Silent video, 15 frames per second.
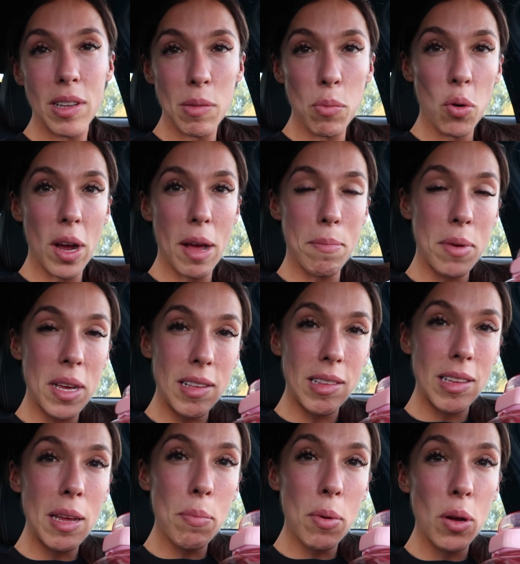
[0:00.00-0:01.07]
It's more
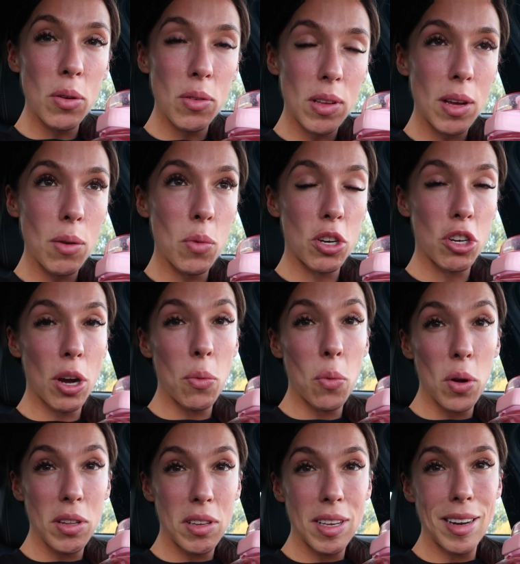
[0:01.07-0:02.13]
NPC posing, which I
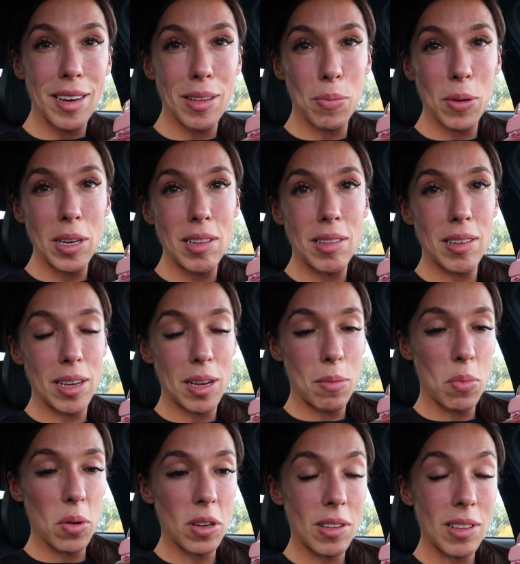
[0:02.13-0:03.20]
want to get experienced
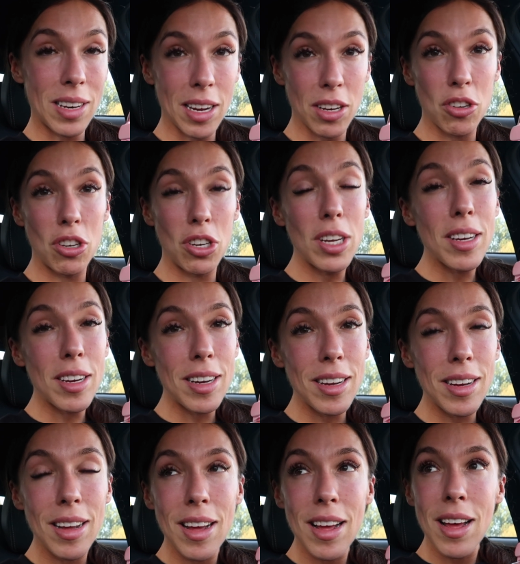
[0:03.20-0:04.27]
in because next
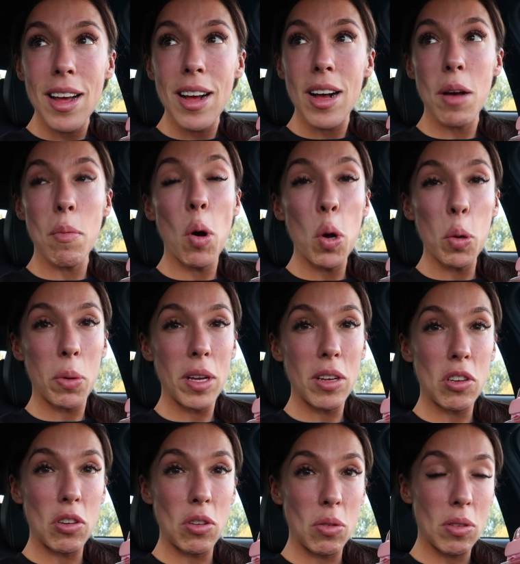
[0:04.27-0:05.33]
year I'm hoping
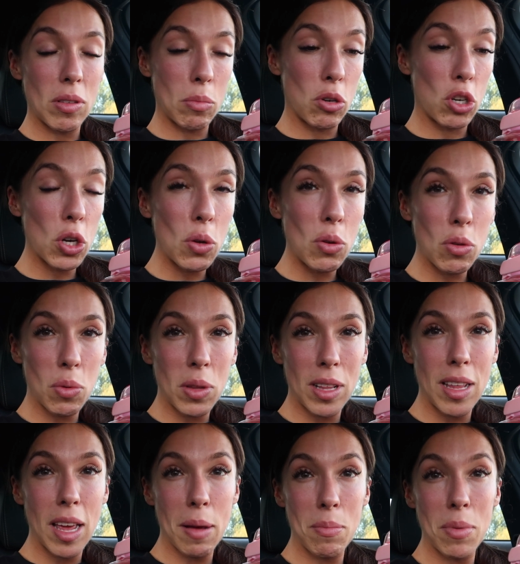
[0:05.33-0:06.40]
to do some shows
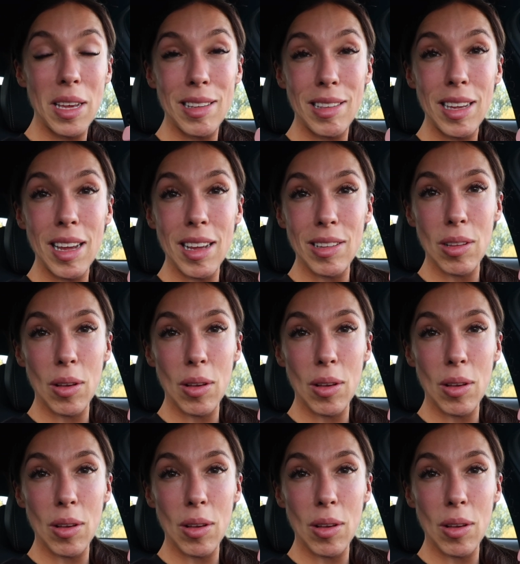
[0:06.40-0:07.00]
within the NPC.